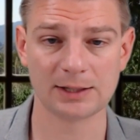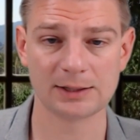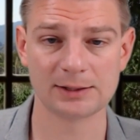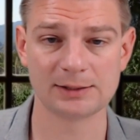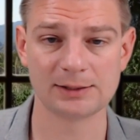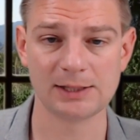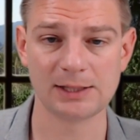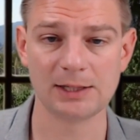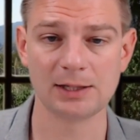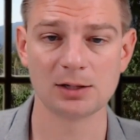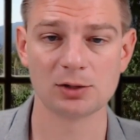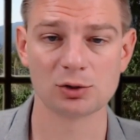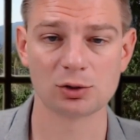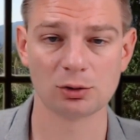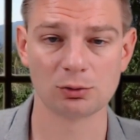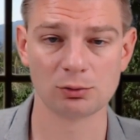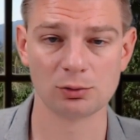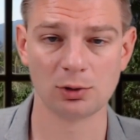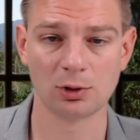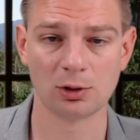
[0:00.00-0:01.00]
ID
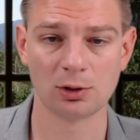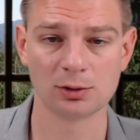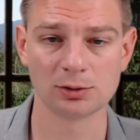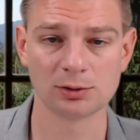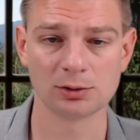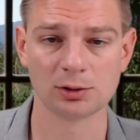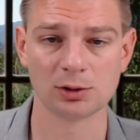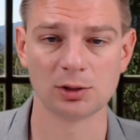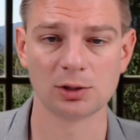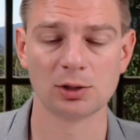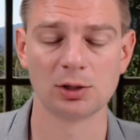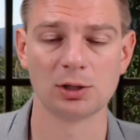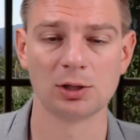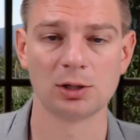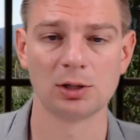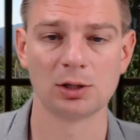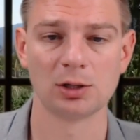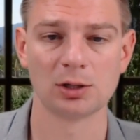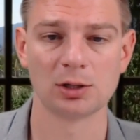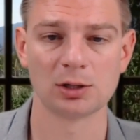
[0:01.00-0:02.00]
colon
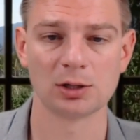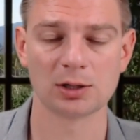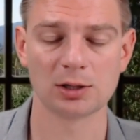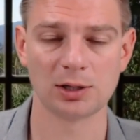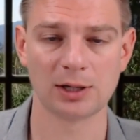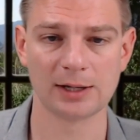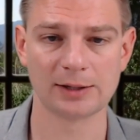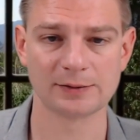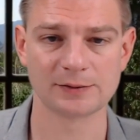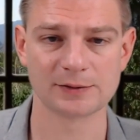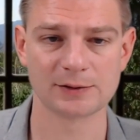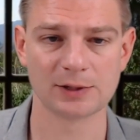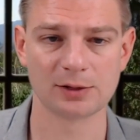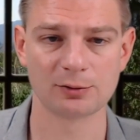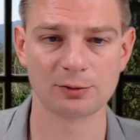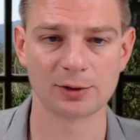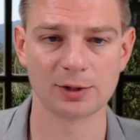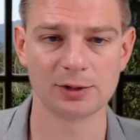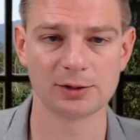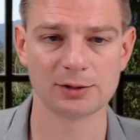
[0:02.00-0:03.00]
client
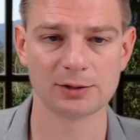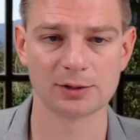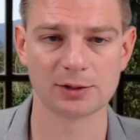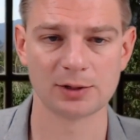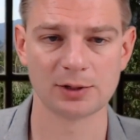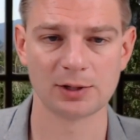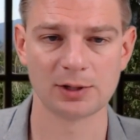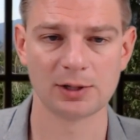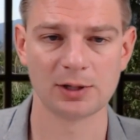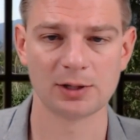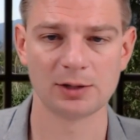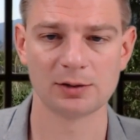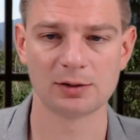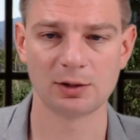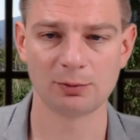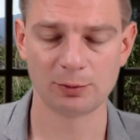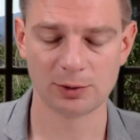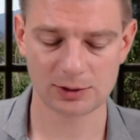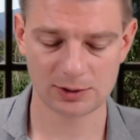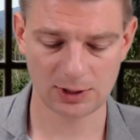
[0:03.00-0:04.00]
secret.
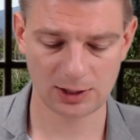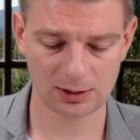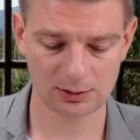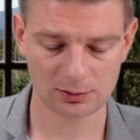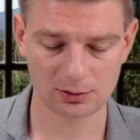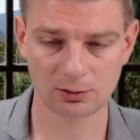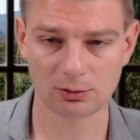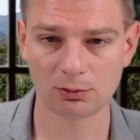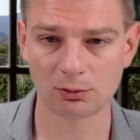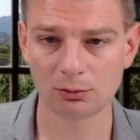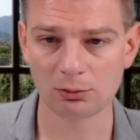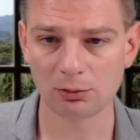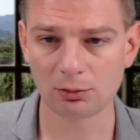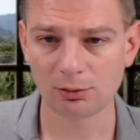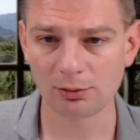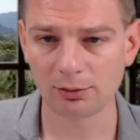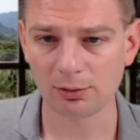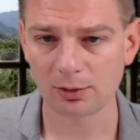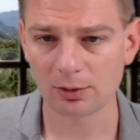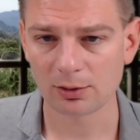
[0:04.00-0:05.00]
Then we take the
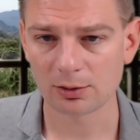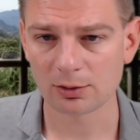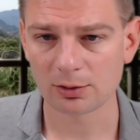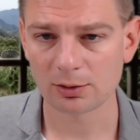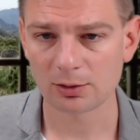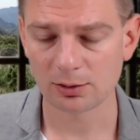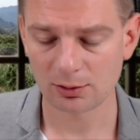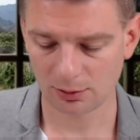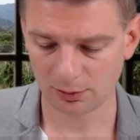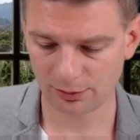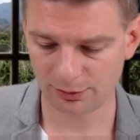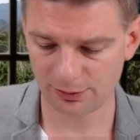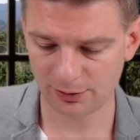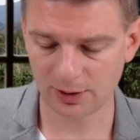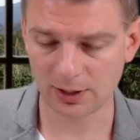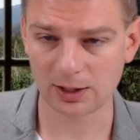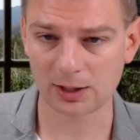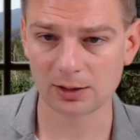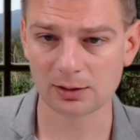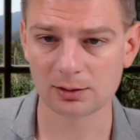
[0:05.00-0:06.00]
whole
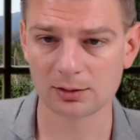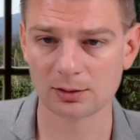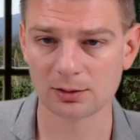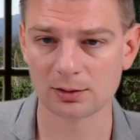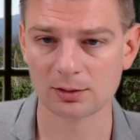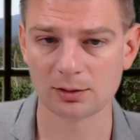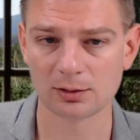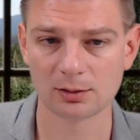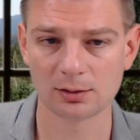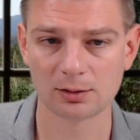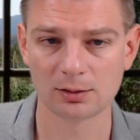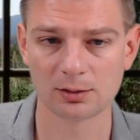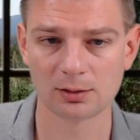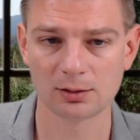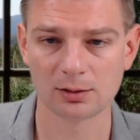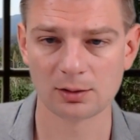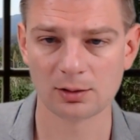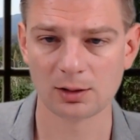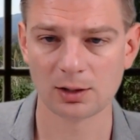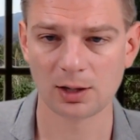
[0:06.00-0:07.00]
thing
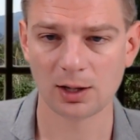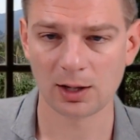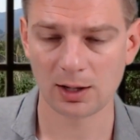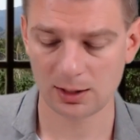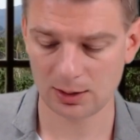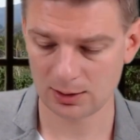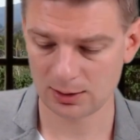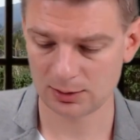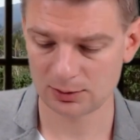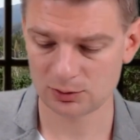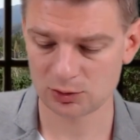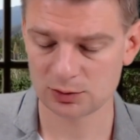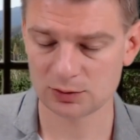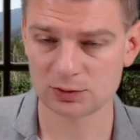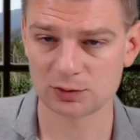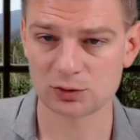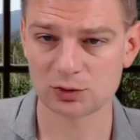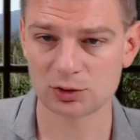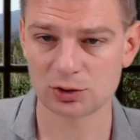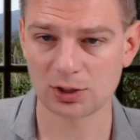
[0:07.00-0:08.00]
and
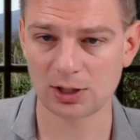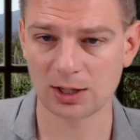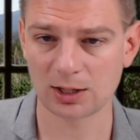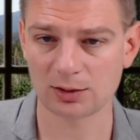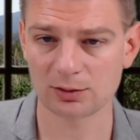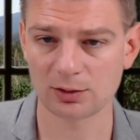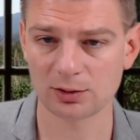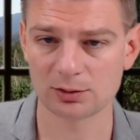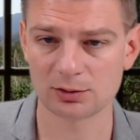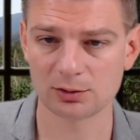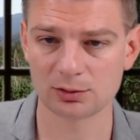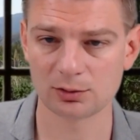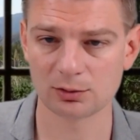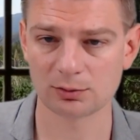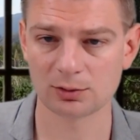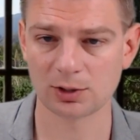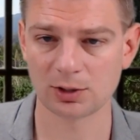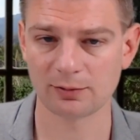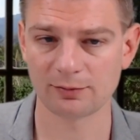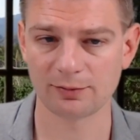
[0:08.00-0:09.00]
just check that you
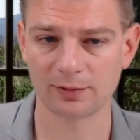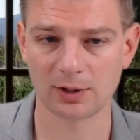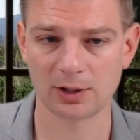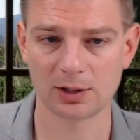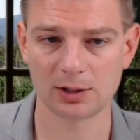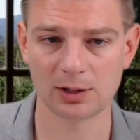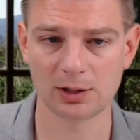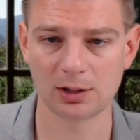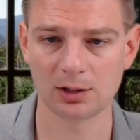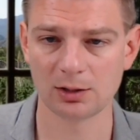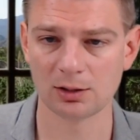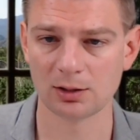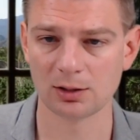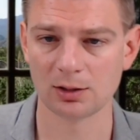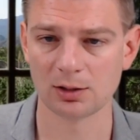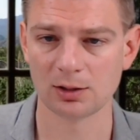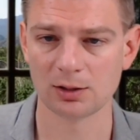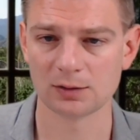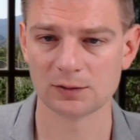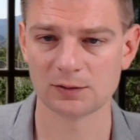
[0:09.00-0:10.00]
don't have any
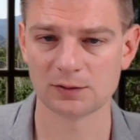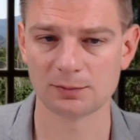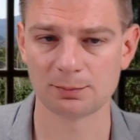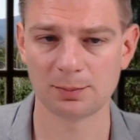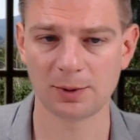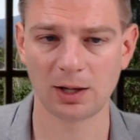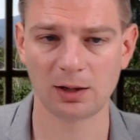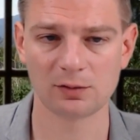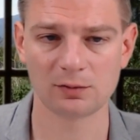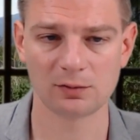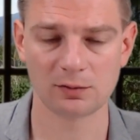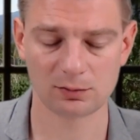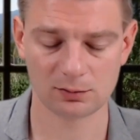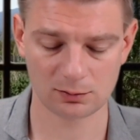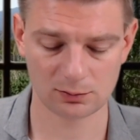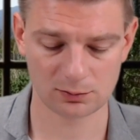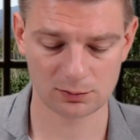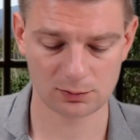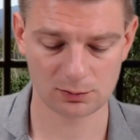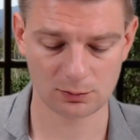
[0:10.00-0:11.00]
spaces
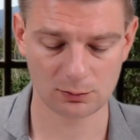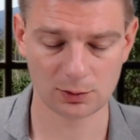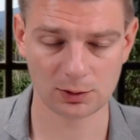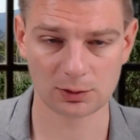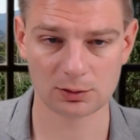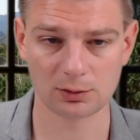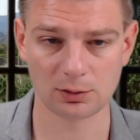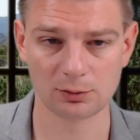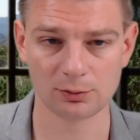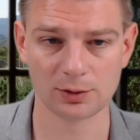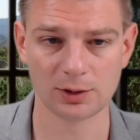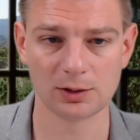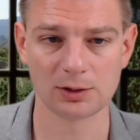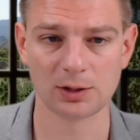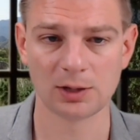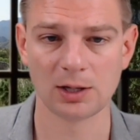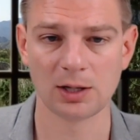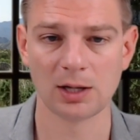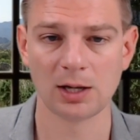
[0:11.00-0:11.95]
or so included,